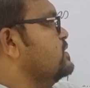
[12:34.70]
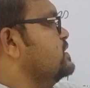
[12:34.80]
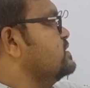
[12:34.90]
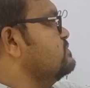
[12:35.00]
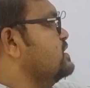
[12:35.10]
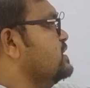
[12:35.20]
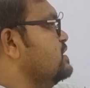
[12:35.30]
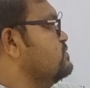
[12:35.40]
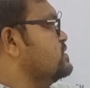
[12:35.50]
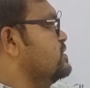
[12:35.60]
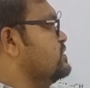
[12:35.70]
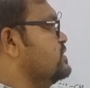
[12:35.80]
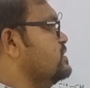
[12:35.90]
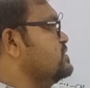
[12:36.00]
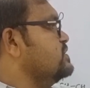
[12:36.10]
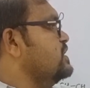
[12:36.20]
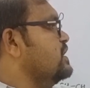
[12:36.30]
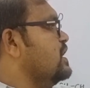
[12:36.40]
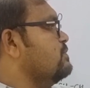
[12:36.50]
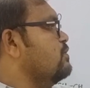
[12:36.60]
this will give tertiary
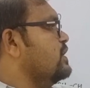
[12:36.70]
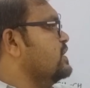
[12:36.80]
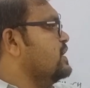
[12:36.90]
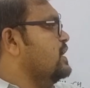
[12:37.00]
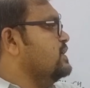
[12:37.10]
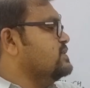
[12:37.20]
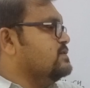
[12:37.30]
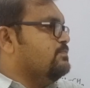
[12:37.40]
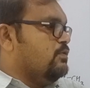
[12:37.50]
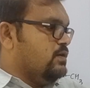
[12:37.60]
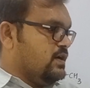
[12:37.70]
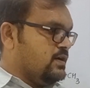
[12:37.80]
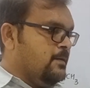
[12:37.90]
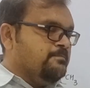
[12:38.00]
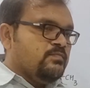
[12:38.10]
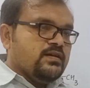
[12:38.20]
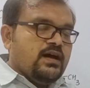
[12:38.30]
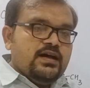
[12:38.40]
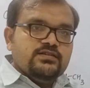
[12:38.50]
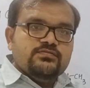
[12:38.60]
carbocation as a product.
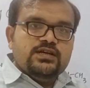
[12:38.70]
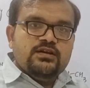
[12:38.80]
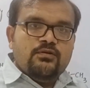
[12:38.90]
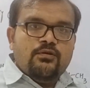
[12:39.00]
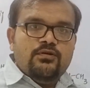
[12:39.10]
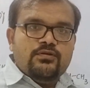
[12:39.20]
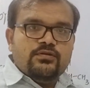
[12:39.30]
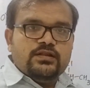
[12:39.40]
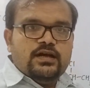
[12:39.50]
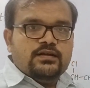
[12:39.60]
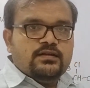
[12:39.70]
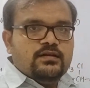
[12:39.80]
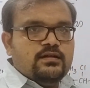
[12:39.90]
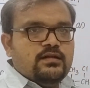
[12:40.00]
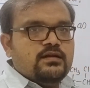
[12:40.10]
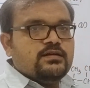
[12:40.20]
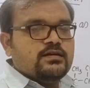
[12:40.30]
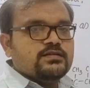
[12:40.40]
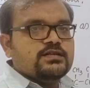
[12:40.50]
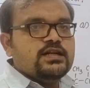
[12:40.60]
As we all know that
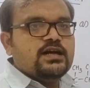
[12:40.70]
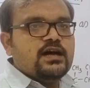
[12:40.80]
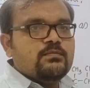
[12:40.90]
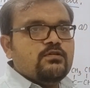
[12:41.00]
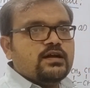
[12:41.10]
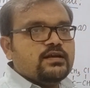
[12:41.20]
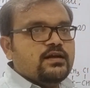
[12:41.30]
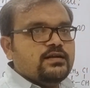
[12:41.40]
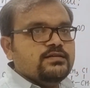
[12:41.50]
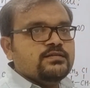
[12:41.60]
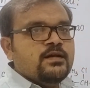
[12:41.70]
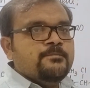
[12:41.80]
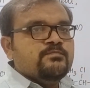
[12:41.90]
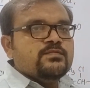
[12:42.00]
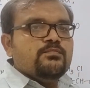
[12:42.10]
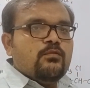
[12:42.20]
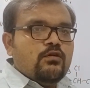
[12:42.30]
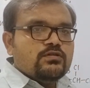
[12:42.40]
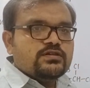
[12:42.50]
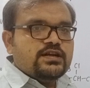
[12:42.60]
tertiary carbocation is
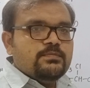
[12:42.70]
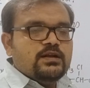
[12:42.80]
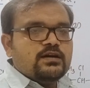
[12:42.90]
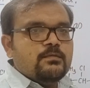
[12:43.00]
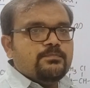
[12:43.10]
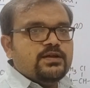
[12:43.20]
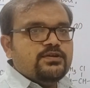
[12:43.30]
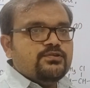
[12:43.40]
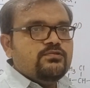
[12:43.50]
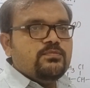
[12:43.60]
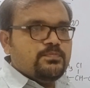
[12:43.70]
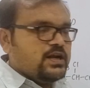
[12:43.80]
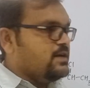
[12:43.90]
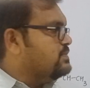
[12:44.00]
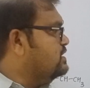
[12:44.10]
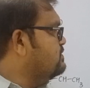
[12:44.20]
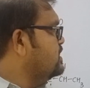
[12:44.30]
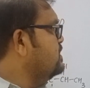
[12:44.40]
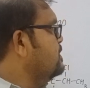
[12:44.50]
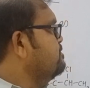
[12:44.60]
more stable compared to primary
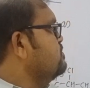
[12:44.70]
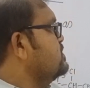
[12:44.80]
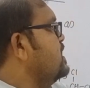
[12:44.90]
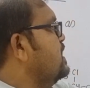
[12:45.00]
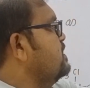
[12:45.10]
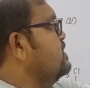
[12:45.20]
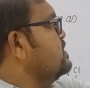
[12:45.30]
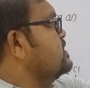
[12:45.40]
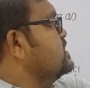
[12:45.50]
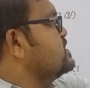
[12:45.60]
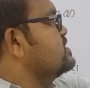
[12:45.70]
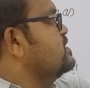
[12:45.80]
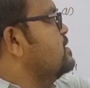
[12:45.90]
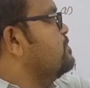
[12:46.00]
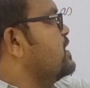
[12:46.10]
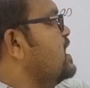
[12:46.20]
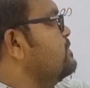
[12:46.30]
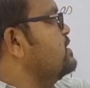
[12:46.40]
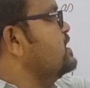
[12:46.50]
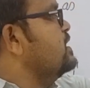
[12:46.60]
one, then this
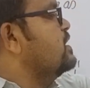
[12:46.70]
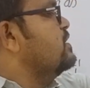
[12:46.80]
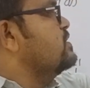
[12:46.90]
tertiary